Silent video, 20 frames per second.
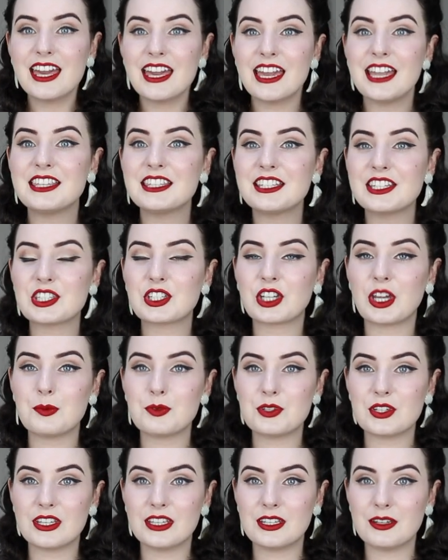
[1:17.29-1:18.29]
In the
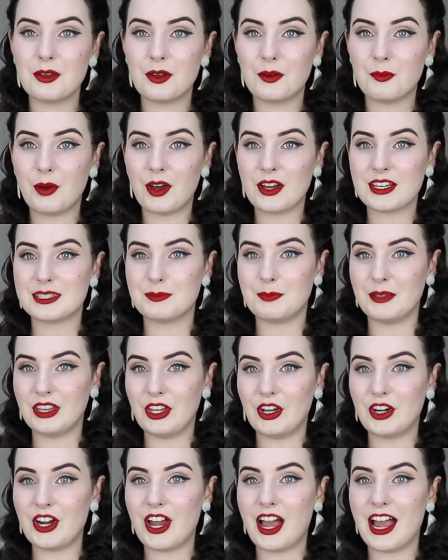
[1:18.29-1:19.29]
description box below,
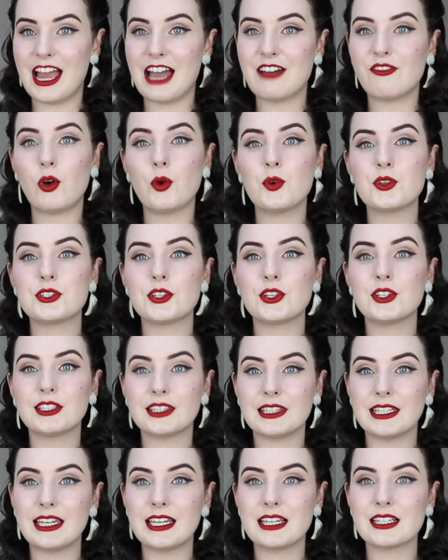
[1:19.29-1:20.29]
I have also
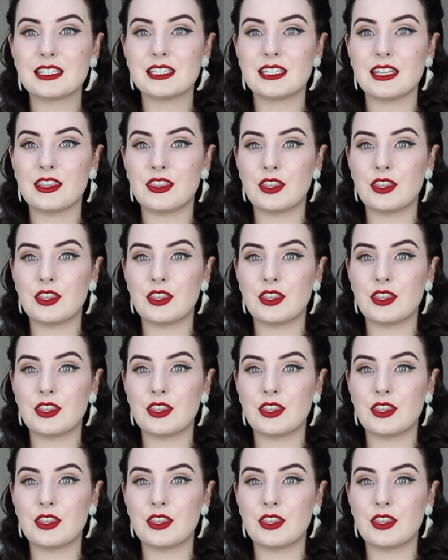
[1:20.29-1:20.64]
linked